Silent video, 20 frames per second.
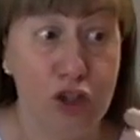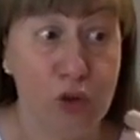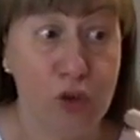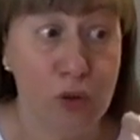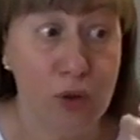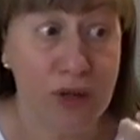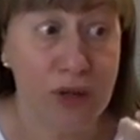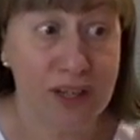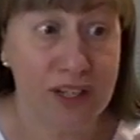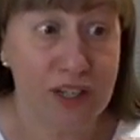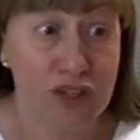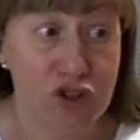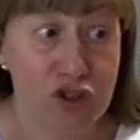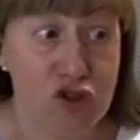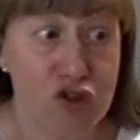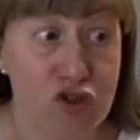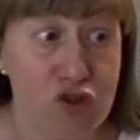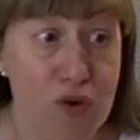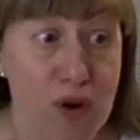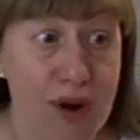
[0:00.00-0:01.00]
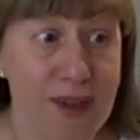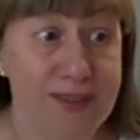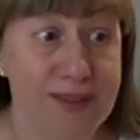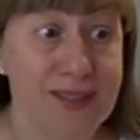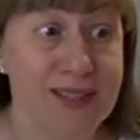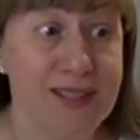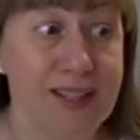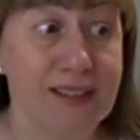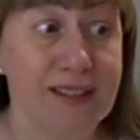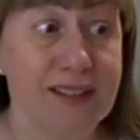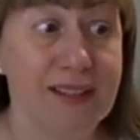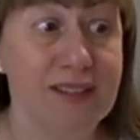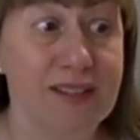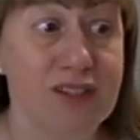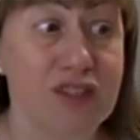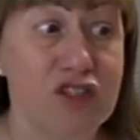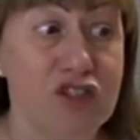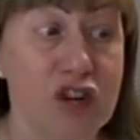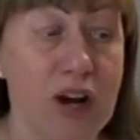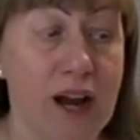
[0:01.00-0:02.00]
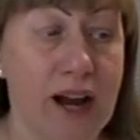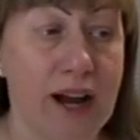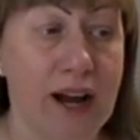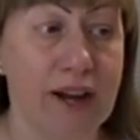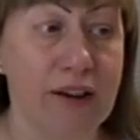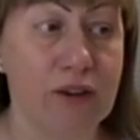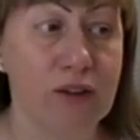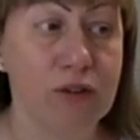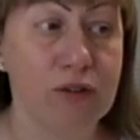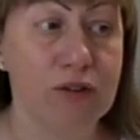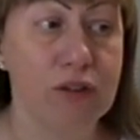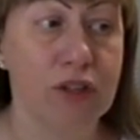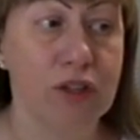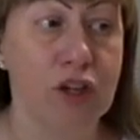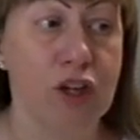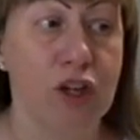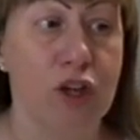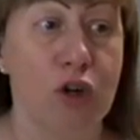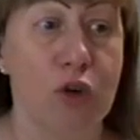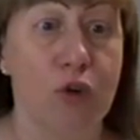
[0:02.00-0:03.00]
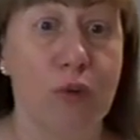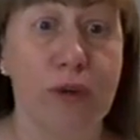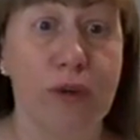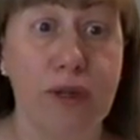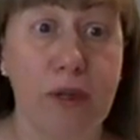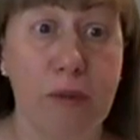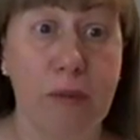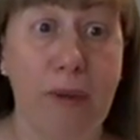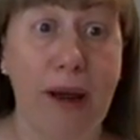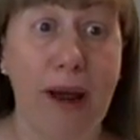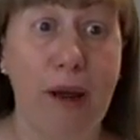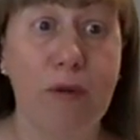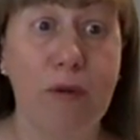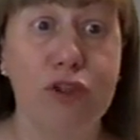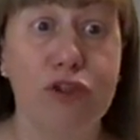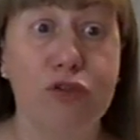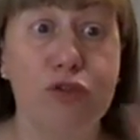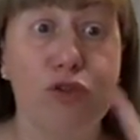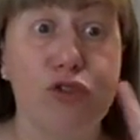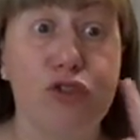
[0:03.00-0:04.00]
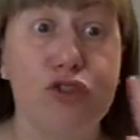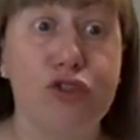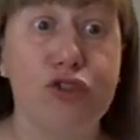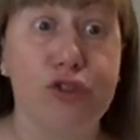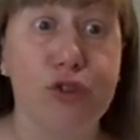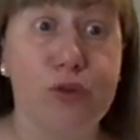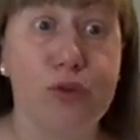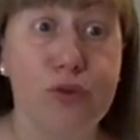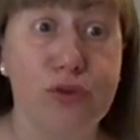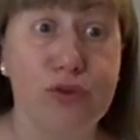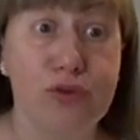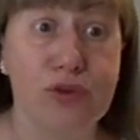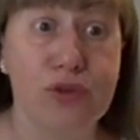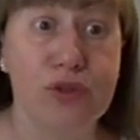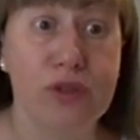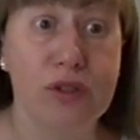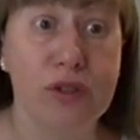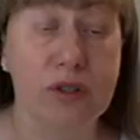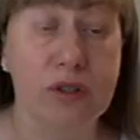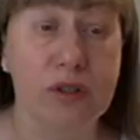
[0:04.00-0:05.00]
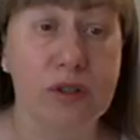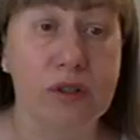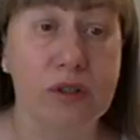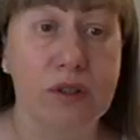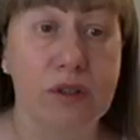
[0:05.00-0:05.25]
you are entrusting this child with the power to choose